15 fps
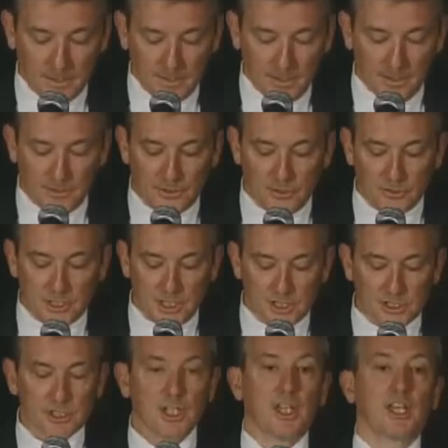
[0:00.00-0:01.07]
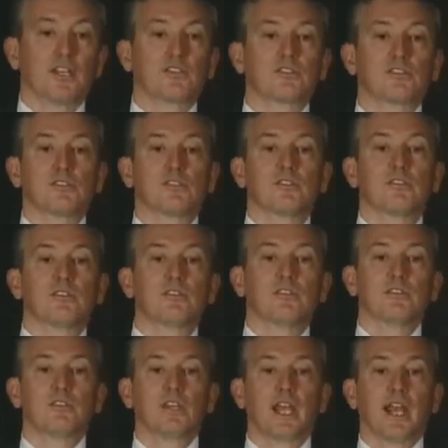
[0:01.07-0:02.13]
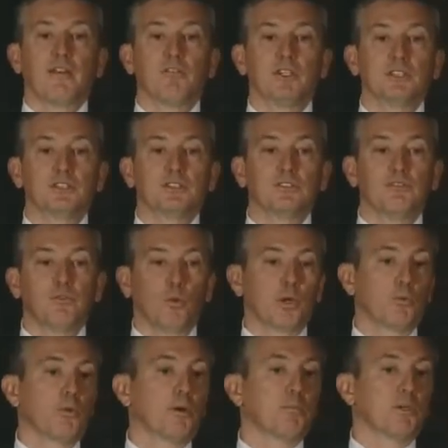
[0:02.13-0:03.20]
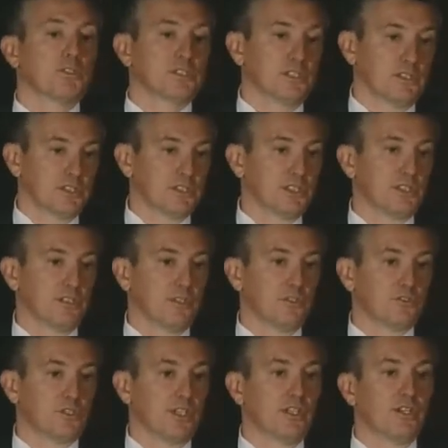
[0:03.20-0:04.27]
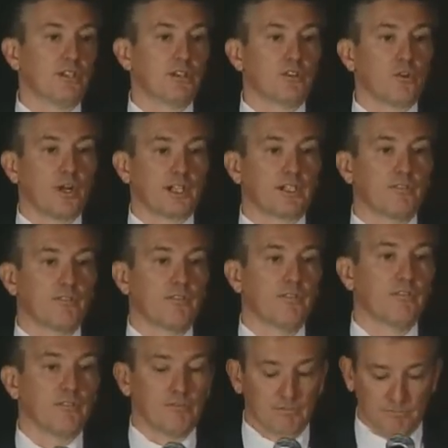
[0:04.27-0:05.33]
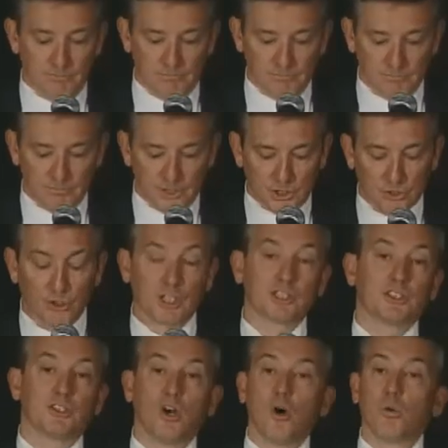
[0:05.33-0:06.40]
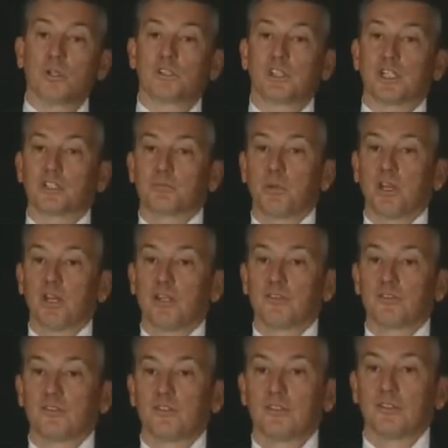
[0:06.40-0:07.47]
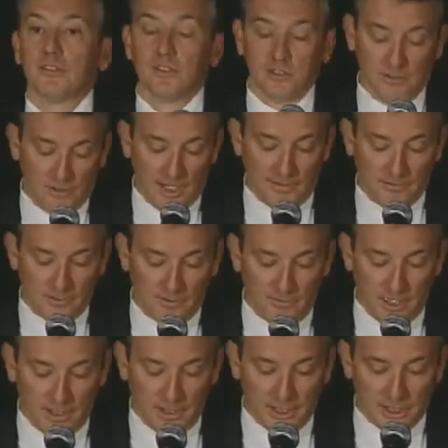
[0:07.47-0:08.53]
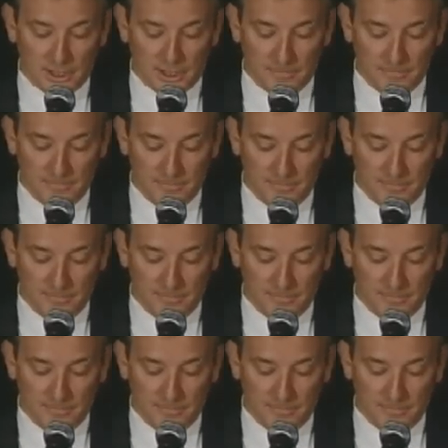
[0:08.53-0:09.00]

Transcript: In the 13 states, the average, 41% of the CEOs said that corrective instruction always takes place after a violation.